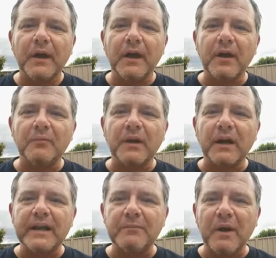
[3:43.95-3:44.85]
um, an
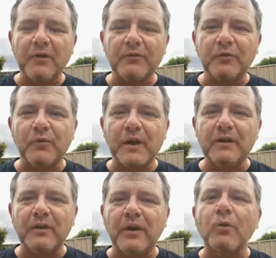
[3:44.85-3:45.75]
elite marathon
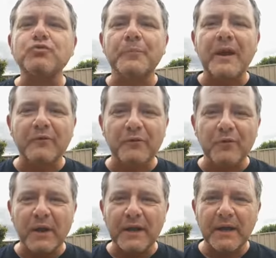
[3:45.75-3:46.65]
runner, an ultra
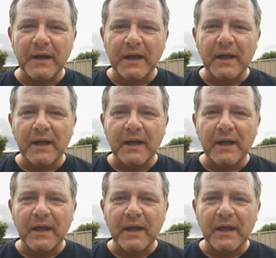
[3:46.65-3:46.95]
marathon runner,